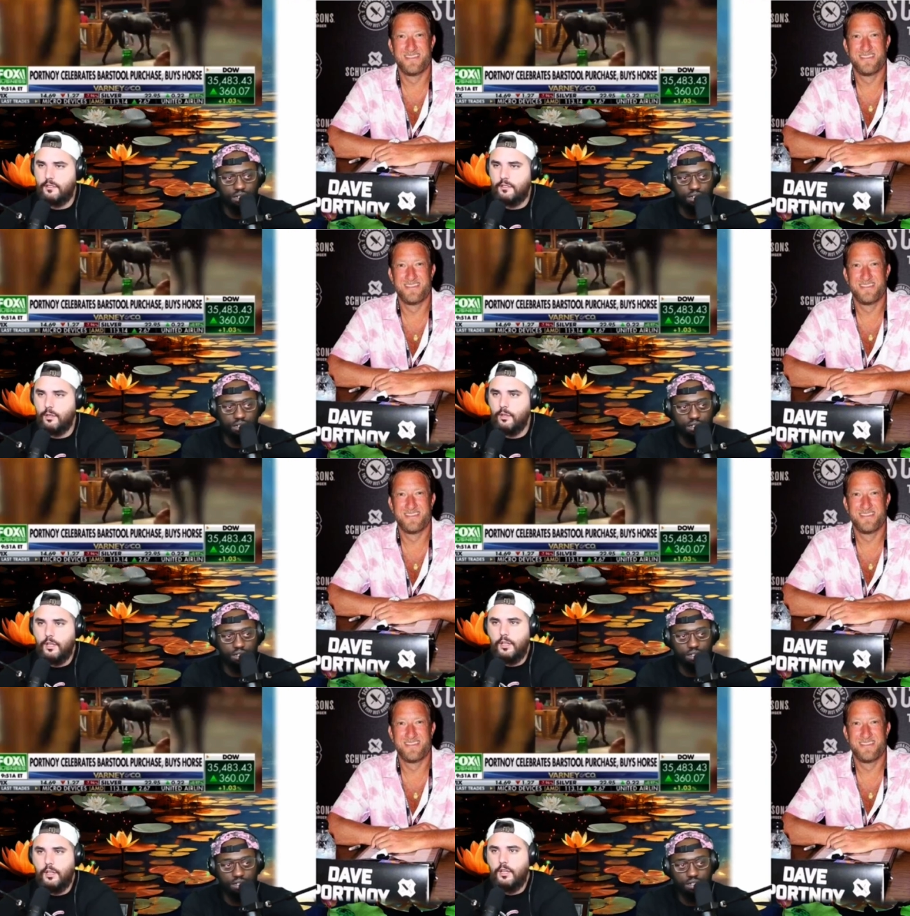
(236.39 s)
Speaker 1: So
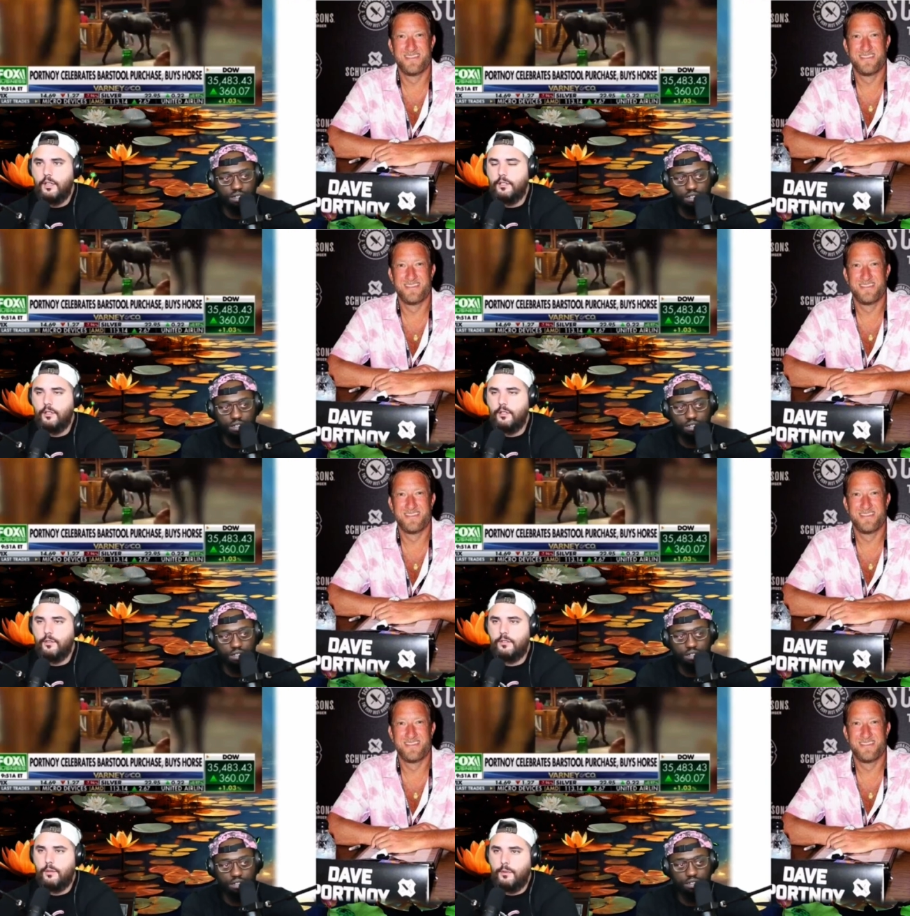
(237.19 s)
you know,
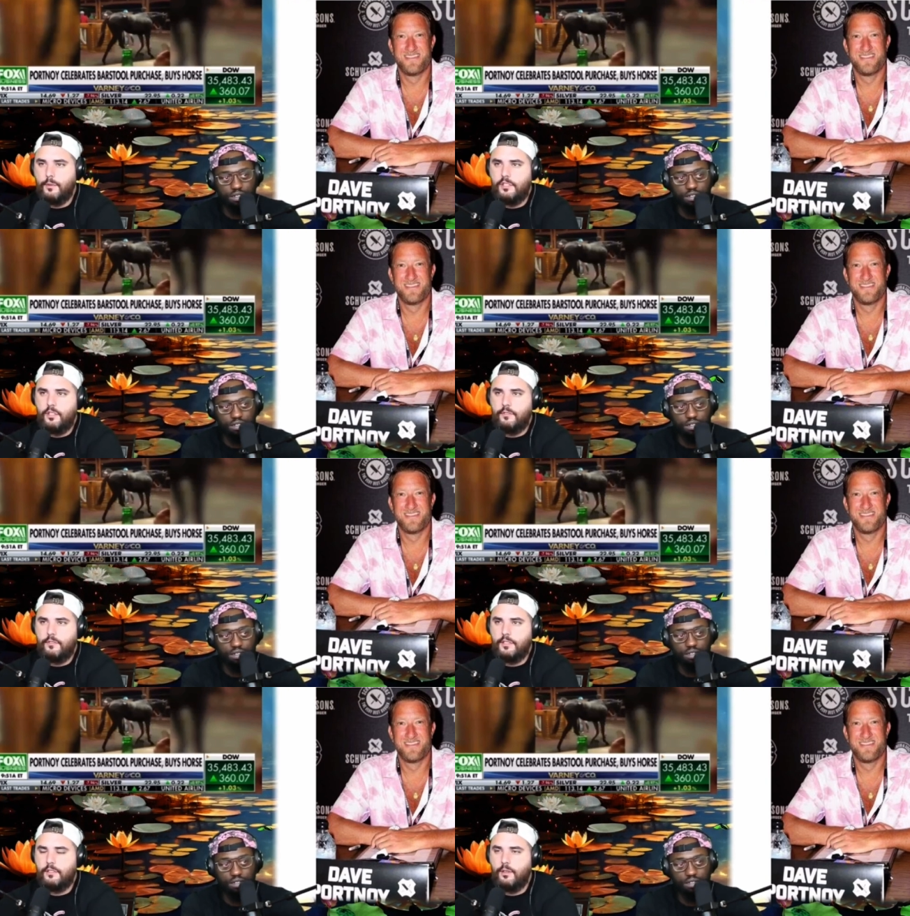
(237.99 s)
there's a bunch of
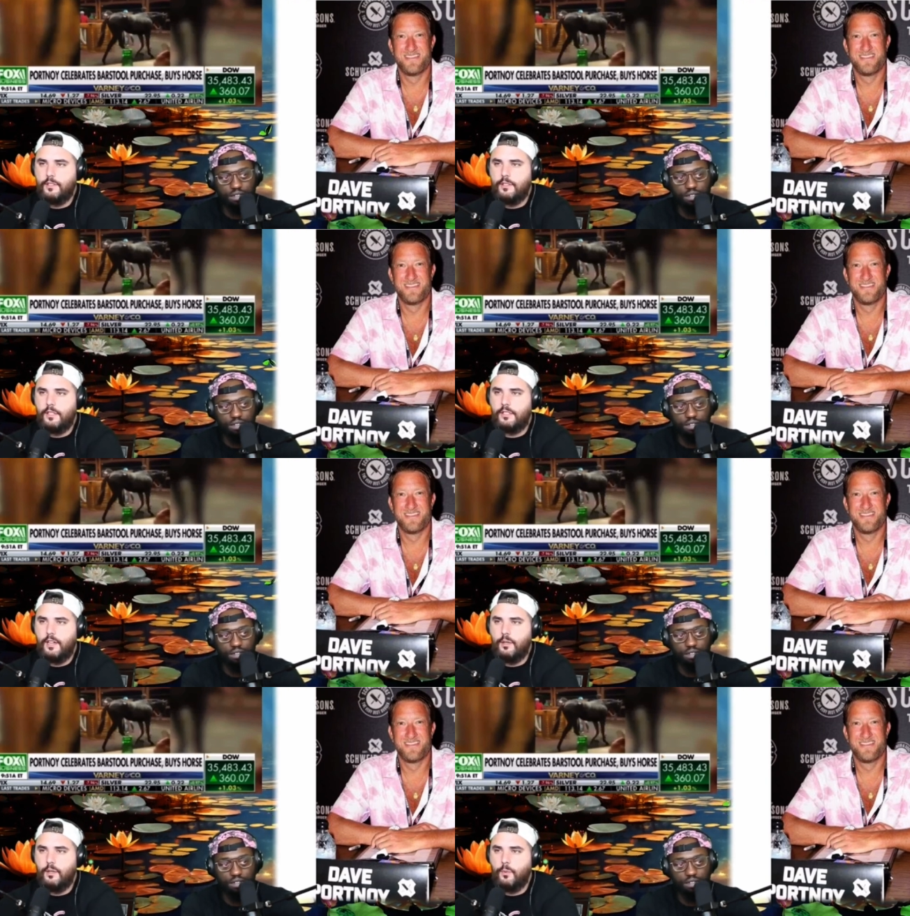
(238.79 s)
it. So it's, it's
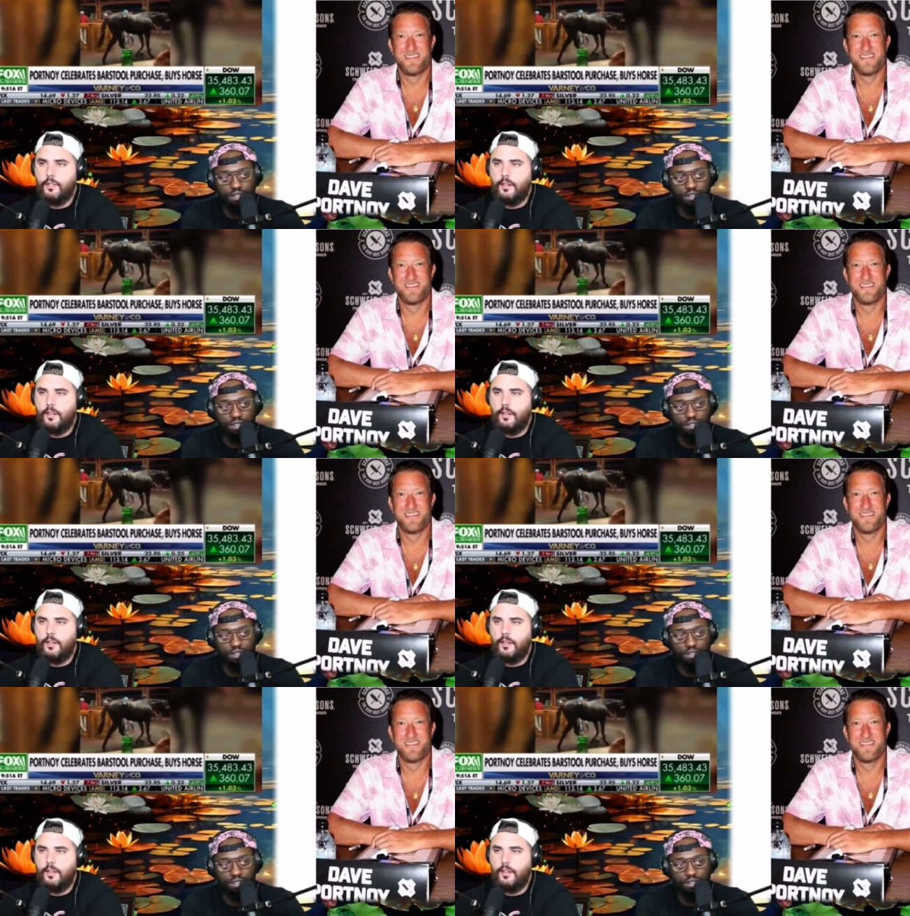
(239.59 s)
kind of weird how